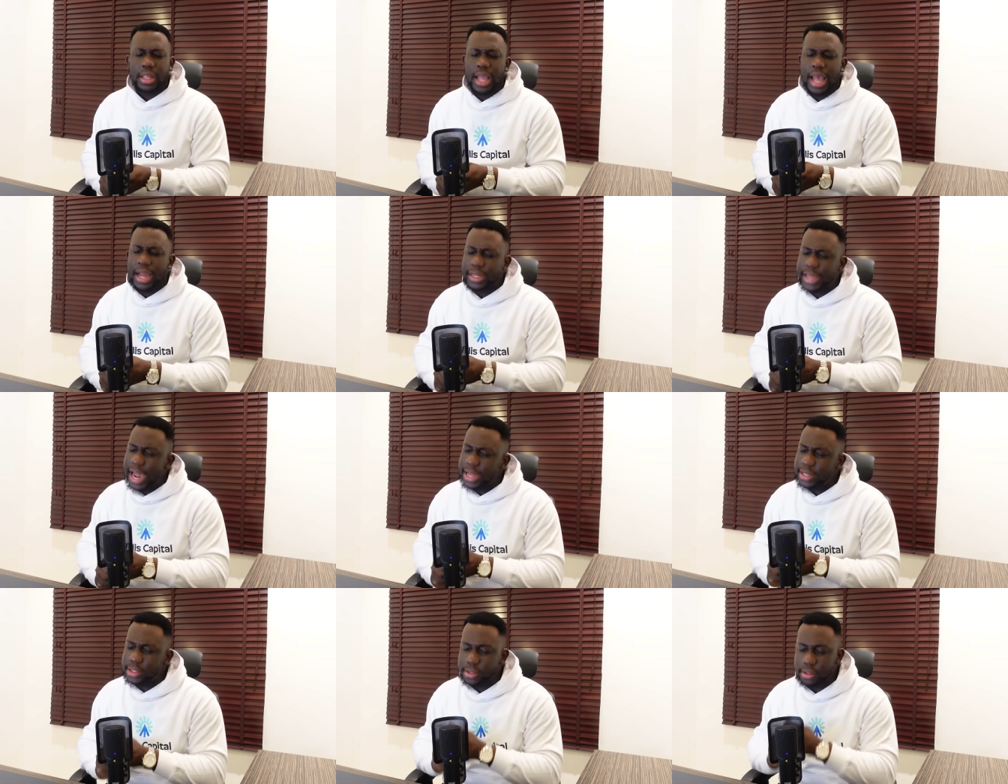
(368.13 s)
and
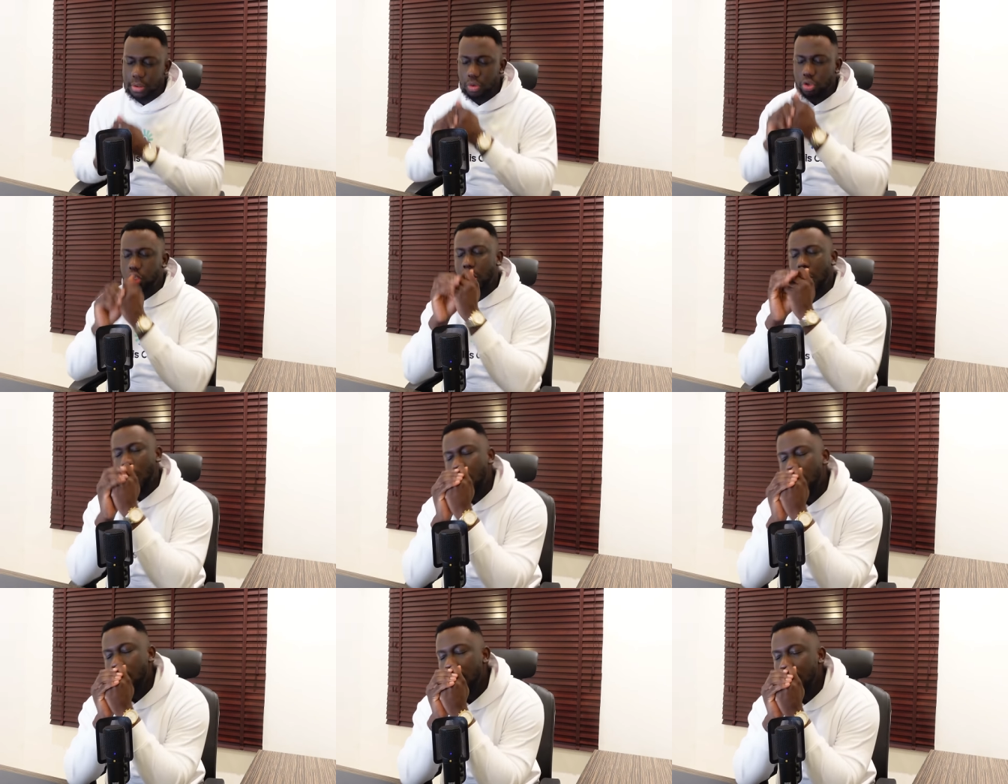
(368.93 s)
guys,
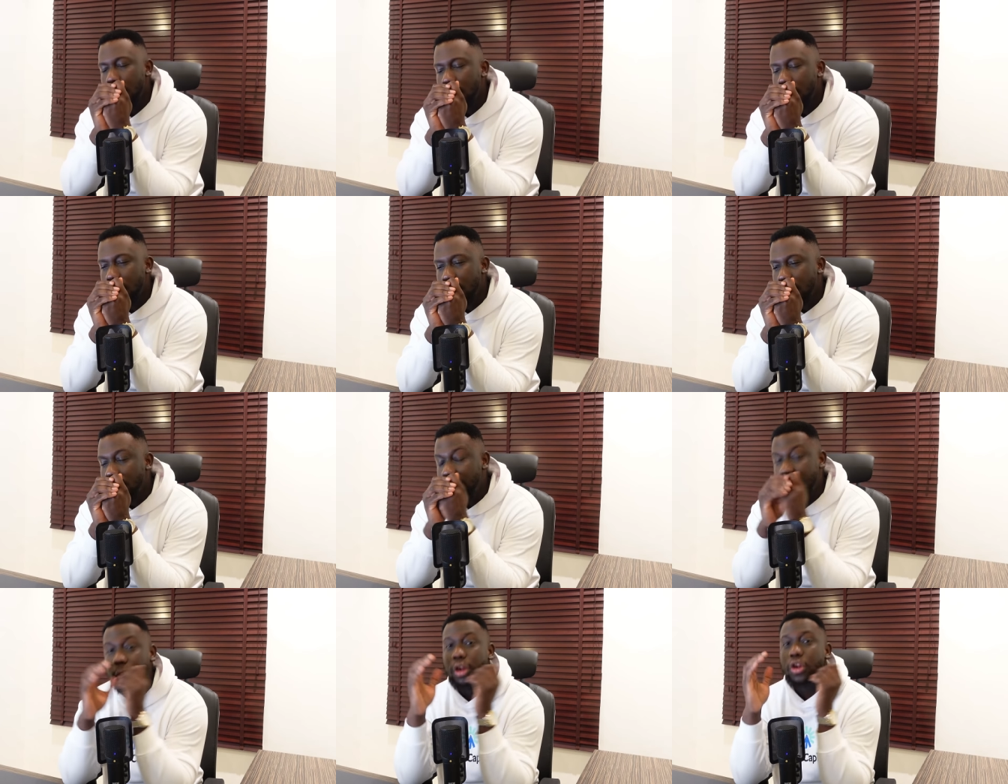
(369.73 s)
yo,
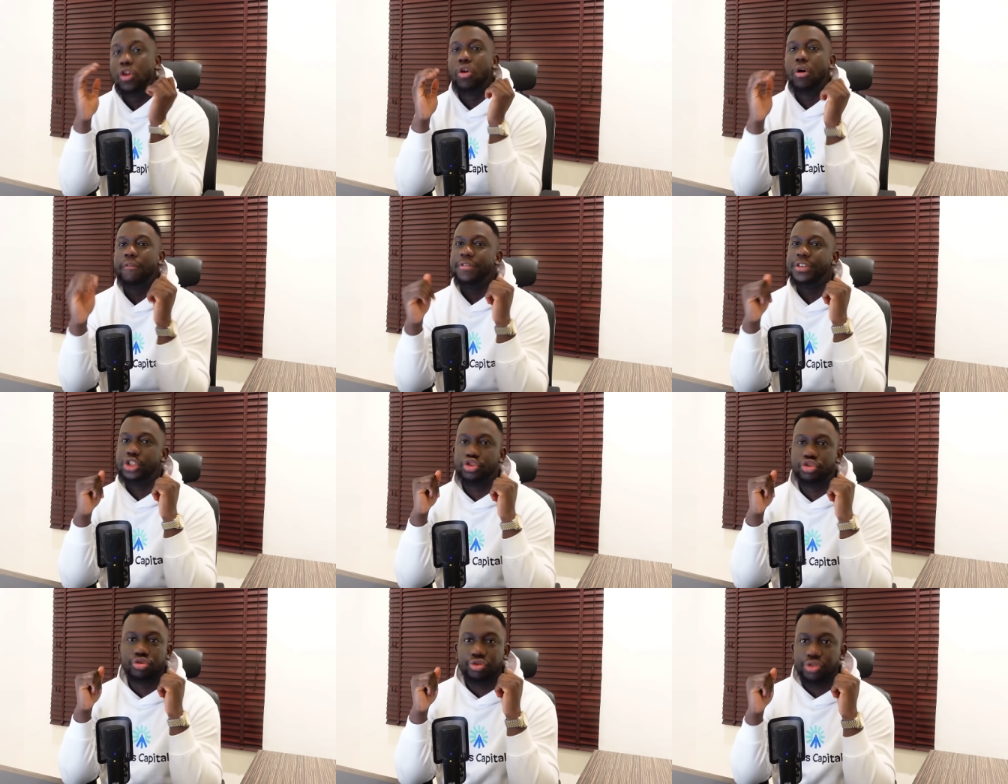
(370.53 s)
the love
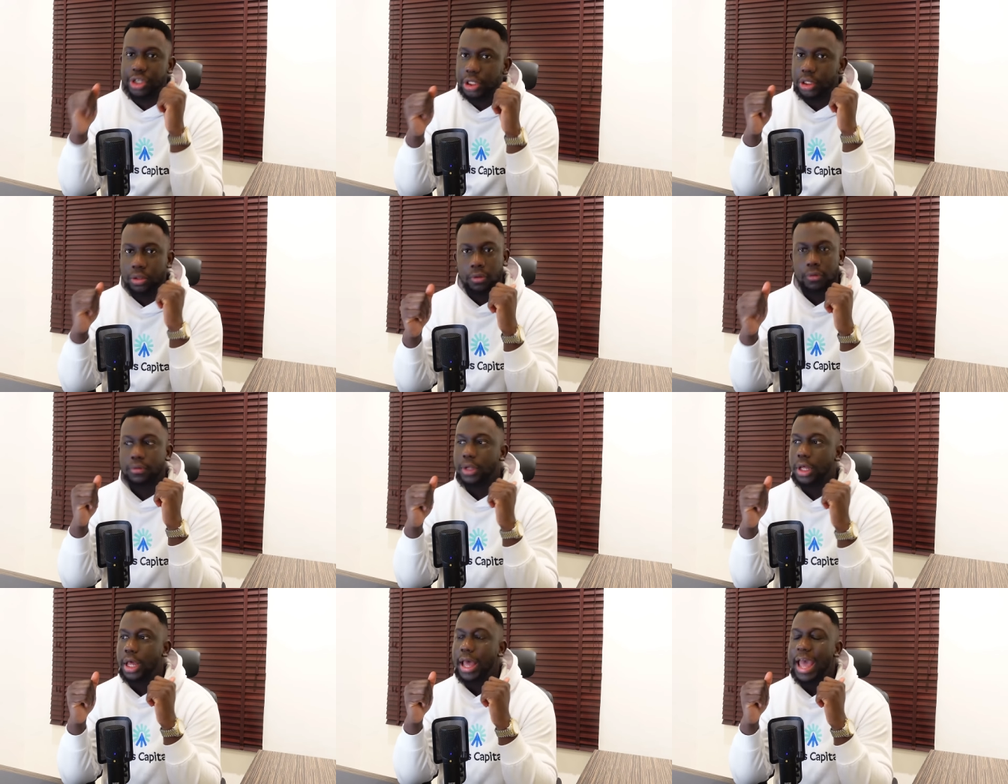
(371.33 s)
is real.